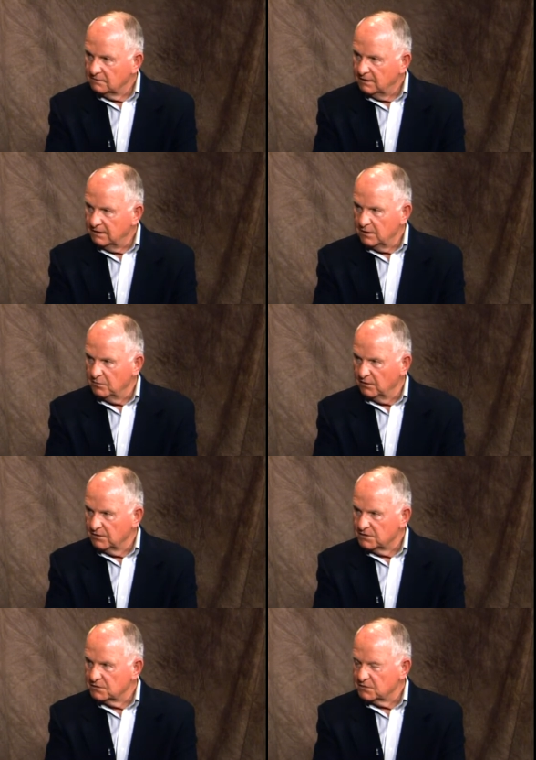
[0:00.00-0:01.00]
and the
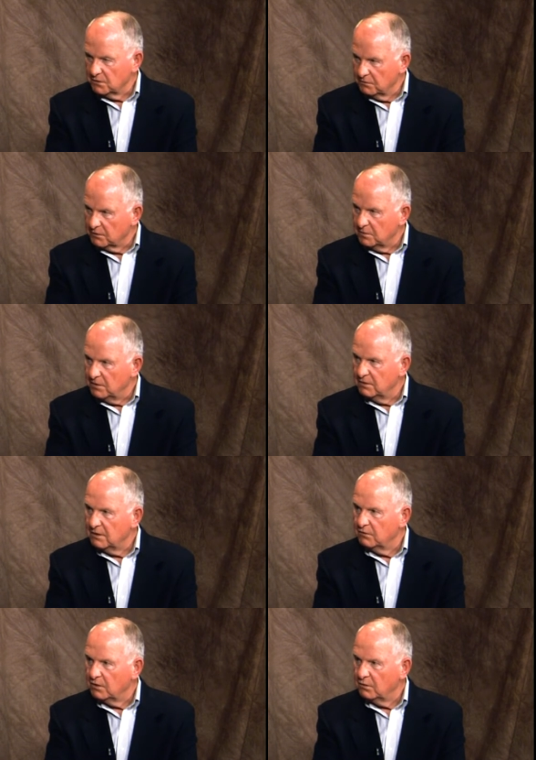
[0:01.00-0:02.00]
ability to serve the community
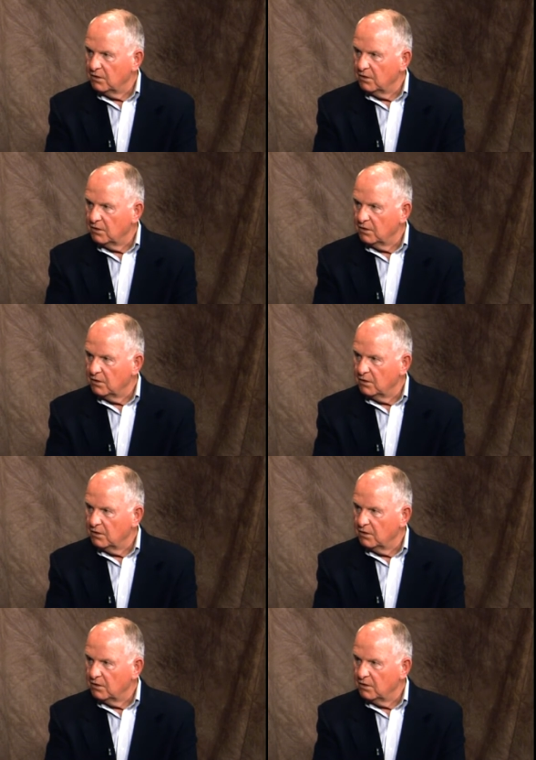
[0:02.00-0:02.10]
very